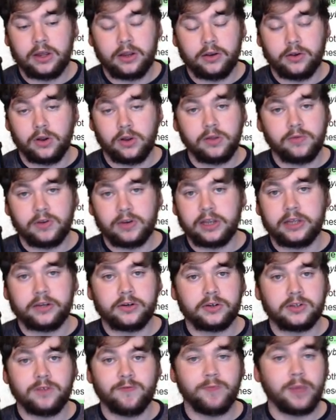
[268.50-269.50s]
none of the
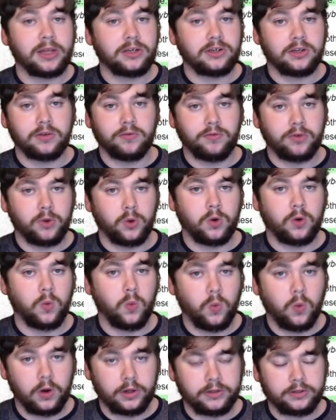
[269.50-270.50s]
leakers have mentioned VR
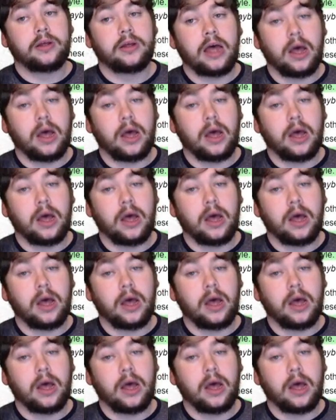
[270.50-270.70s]
once.